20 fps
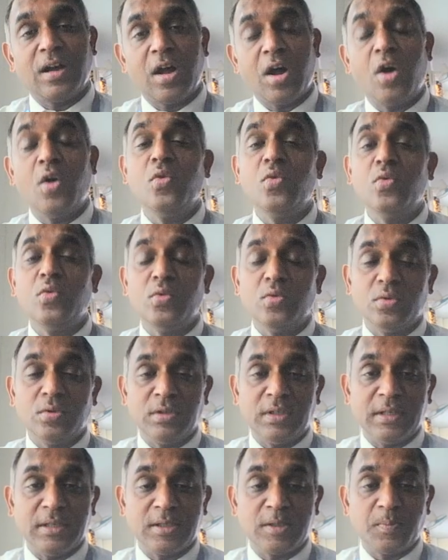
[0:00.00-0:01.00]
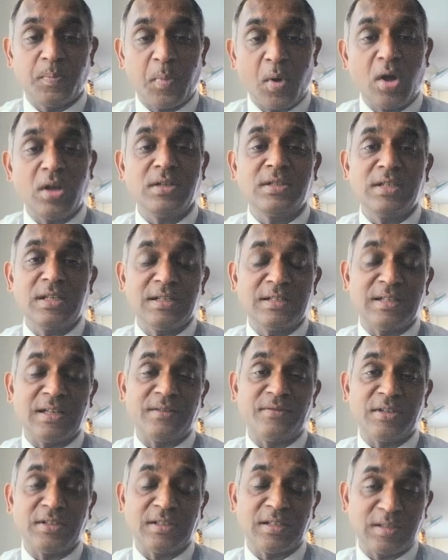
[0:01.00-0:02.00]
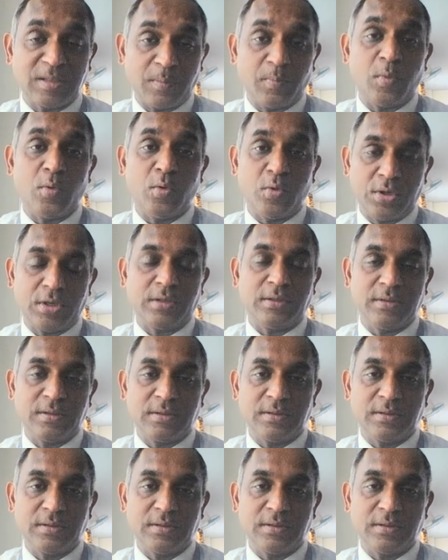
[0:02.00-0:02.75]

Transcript: how this parts and services support,